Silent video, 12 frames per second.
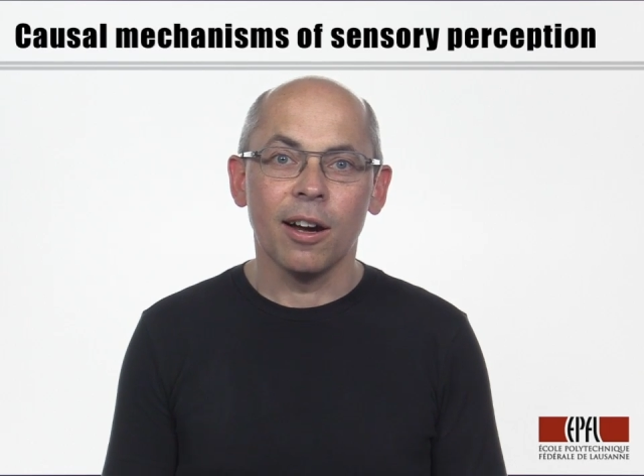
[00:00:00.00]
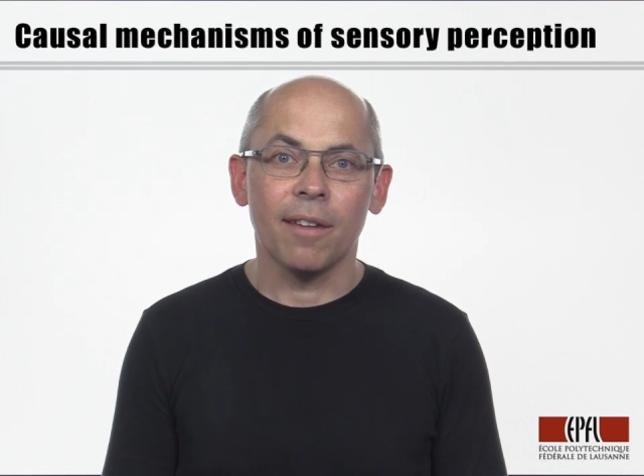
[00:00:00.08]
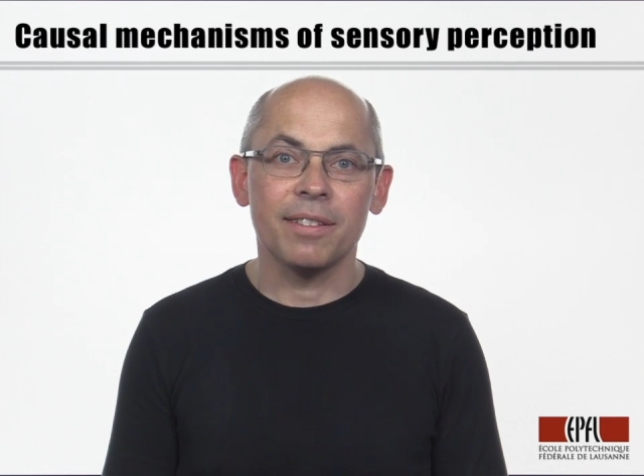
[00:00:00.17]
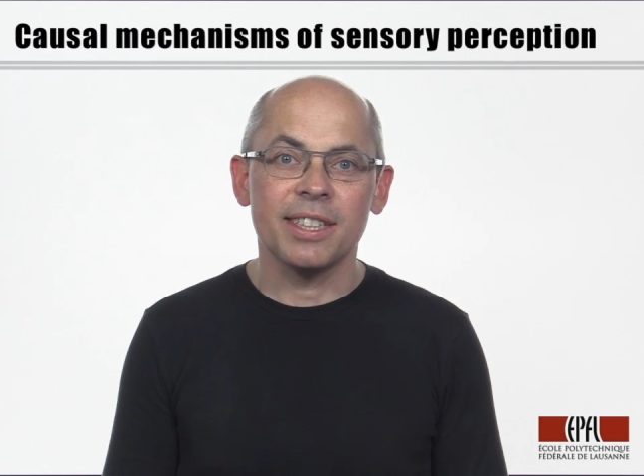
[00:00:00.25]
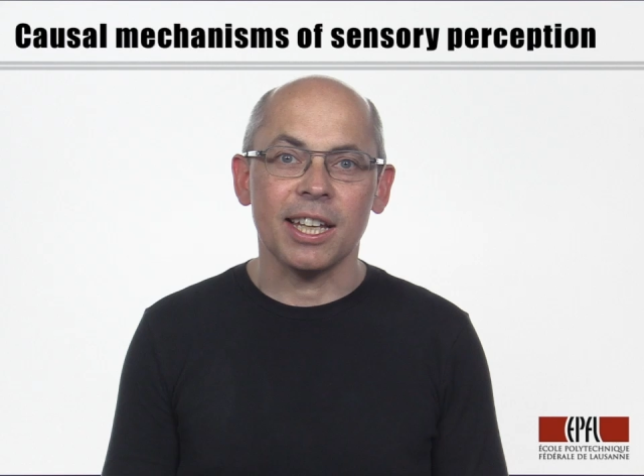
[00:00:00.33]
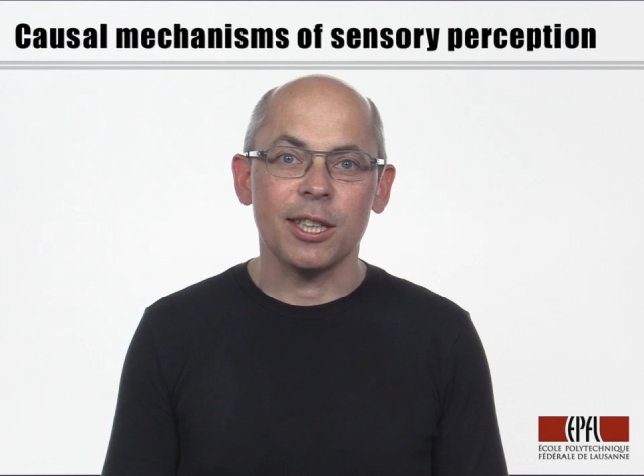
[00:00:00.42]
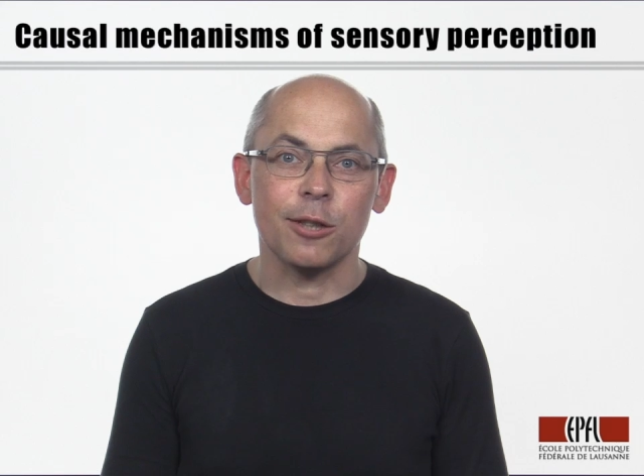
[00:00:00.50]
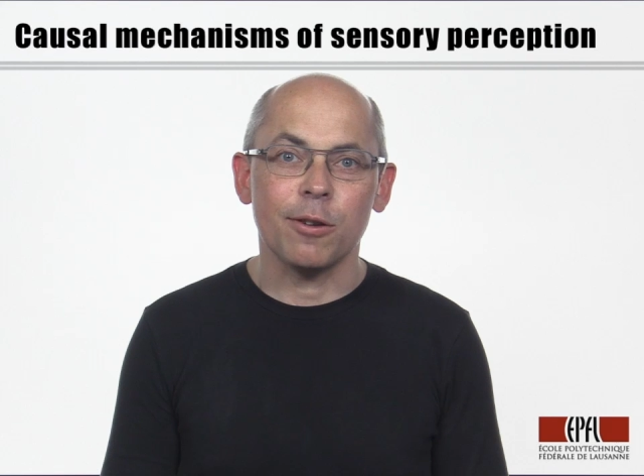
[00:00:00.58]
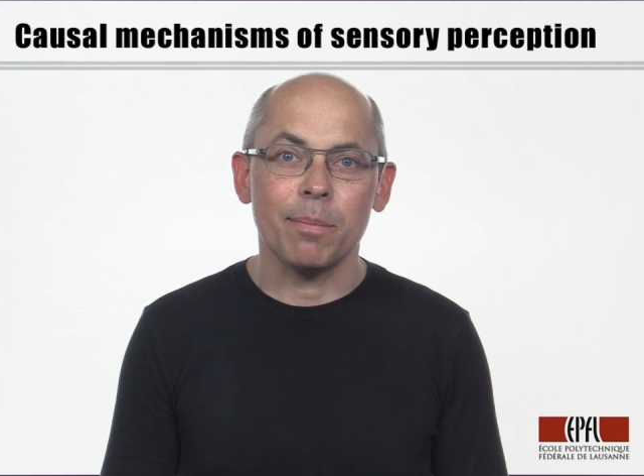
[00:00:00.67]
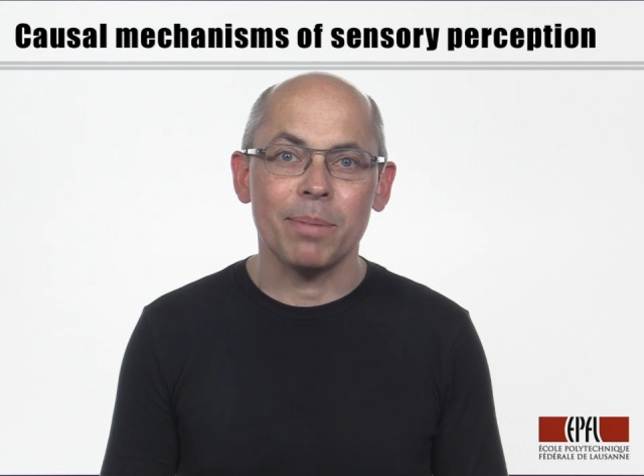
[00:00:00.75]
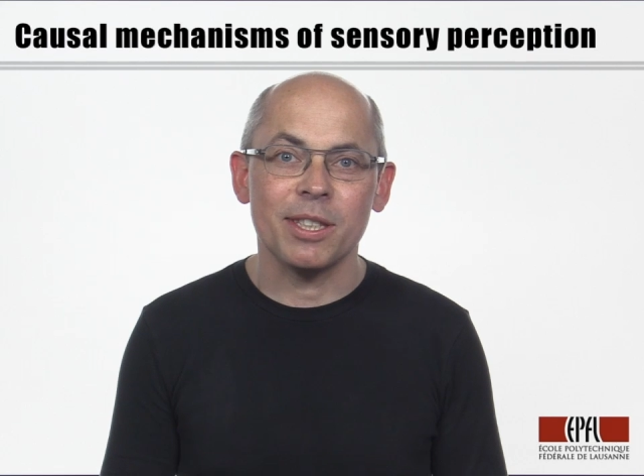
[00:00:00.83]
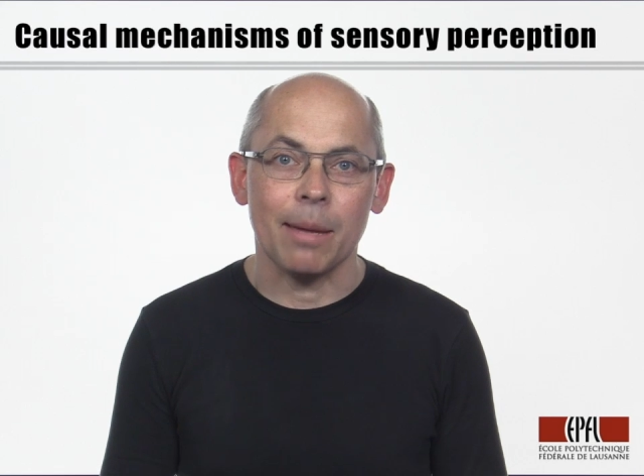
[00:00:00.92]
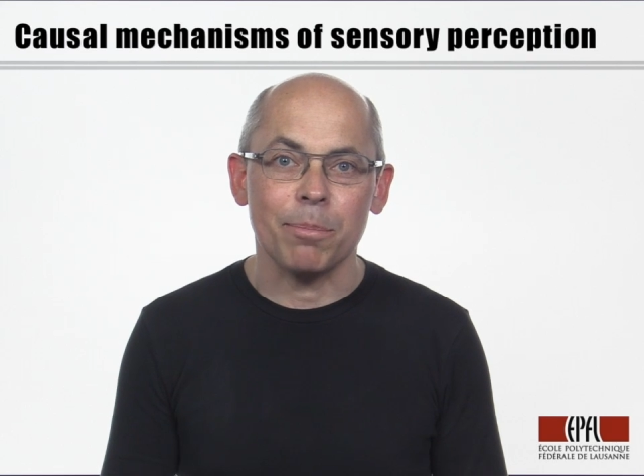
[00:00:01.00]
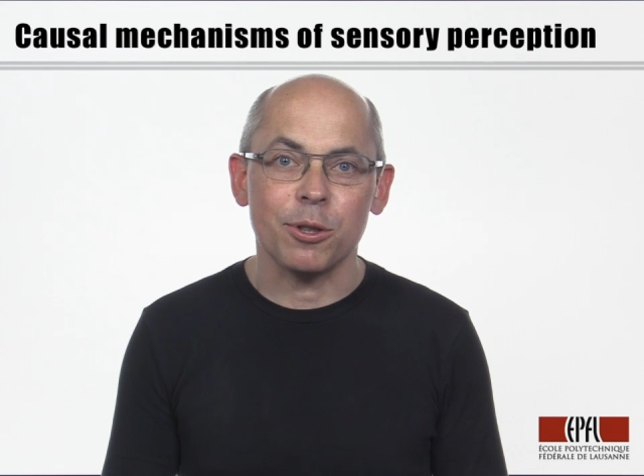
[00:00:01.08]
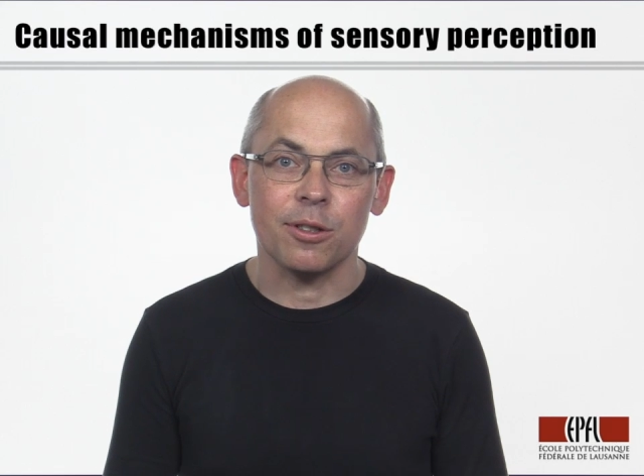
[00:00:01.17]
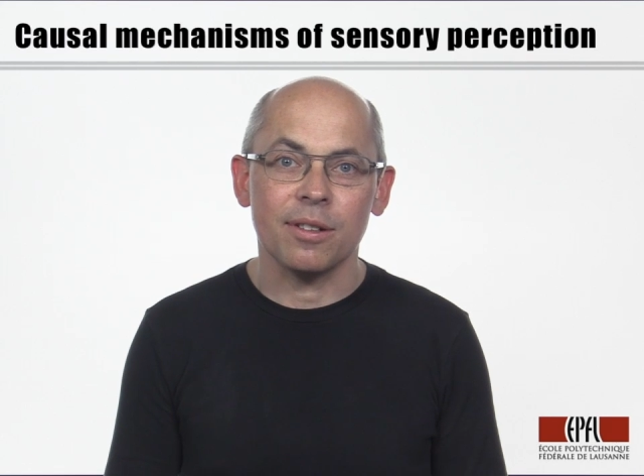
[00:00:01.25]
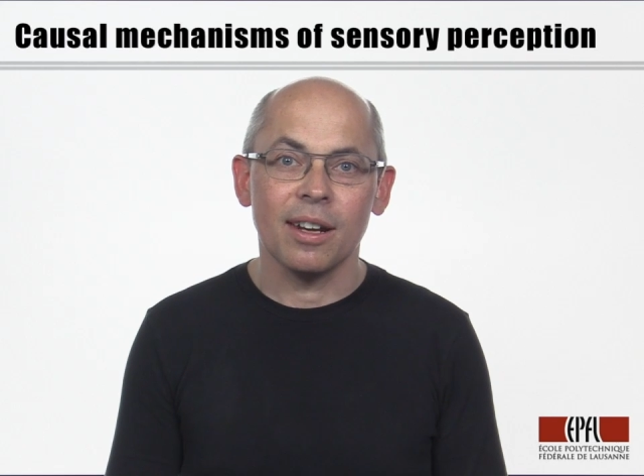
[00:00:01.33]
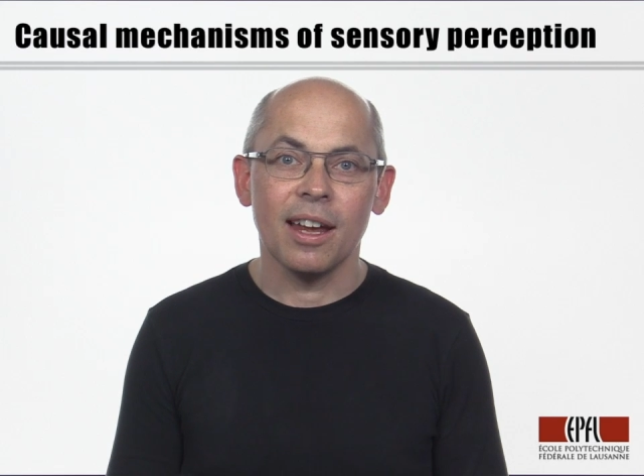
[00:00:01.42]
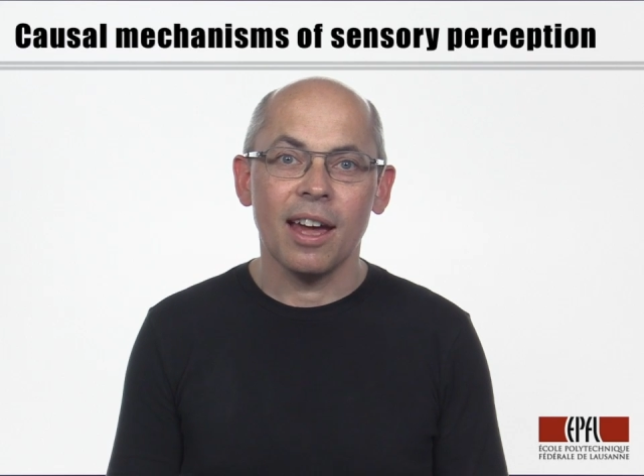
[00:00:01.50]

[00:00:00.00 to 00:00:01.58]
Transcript: of sensory perception